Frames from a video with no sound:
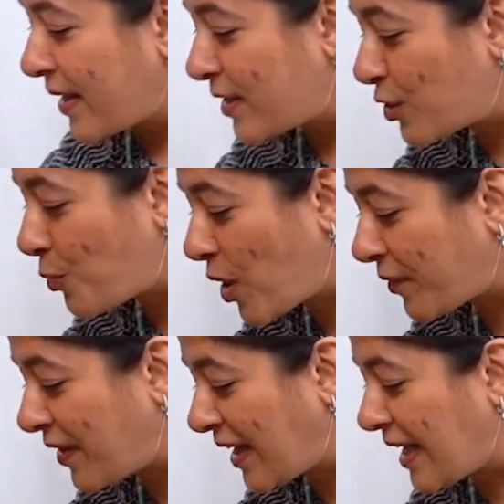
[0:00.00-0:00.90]
So
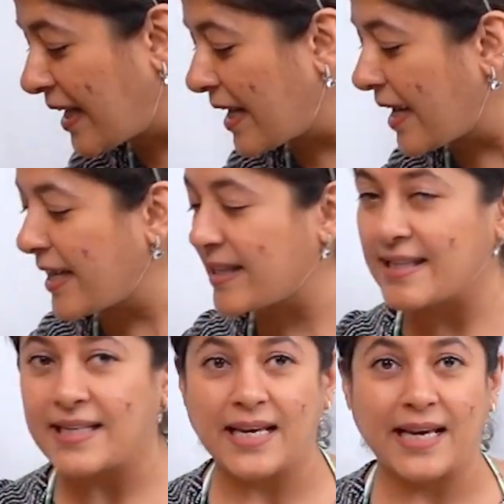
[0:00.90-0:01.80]
what we need
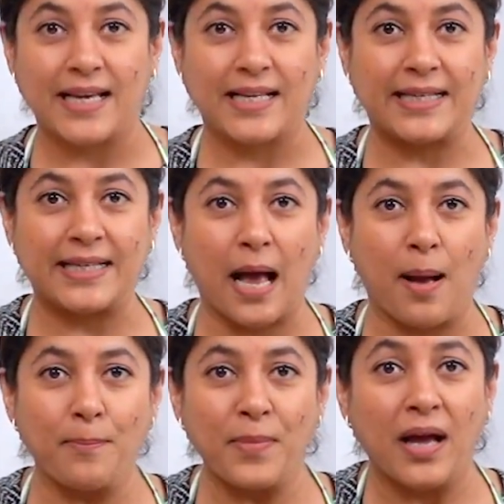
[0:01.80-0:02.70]
is
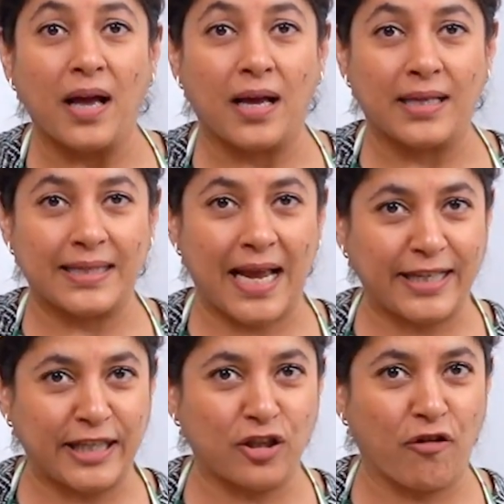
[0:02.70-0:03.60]
some
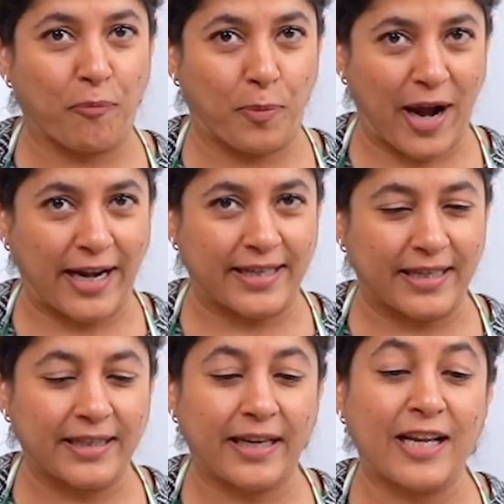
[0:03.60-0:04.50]
slices of bread.
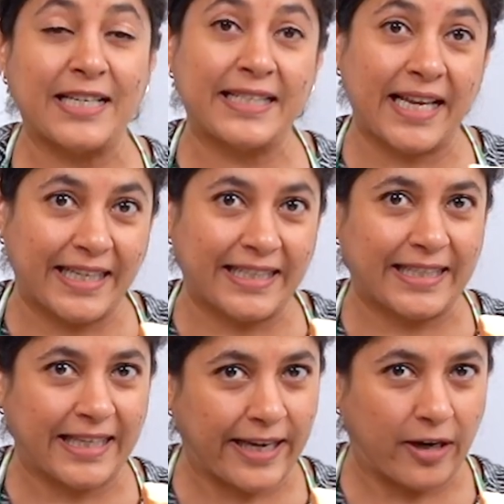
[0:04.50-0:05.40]
There are
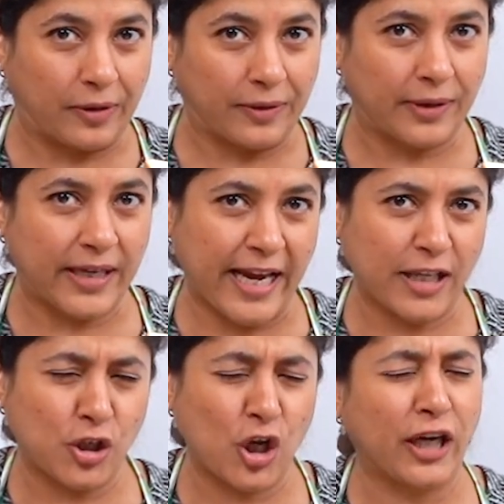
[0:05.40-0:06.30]
6 here.
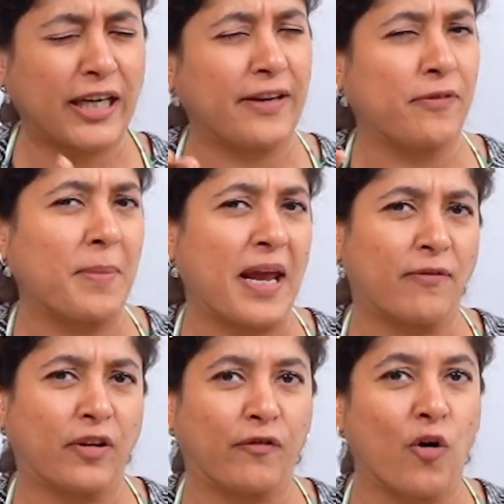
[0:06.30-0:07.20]
Yes, you all can even make
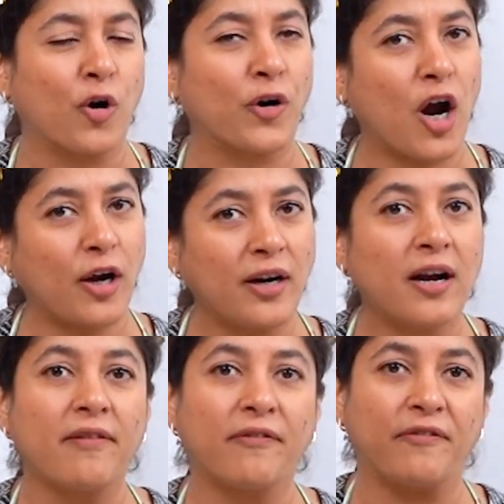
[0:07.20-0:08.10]
with 4 or
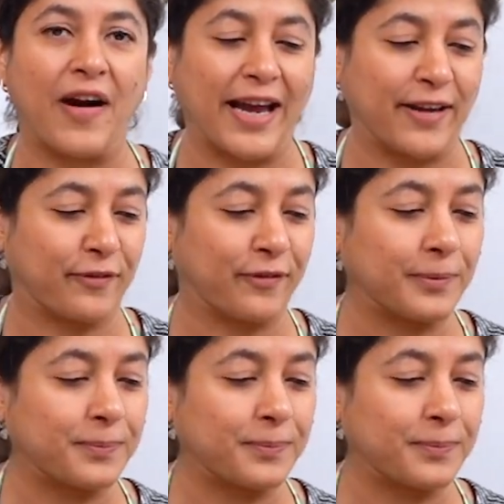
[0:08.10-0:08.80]
5.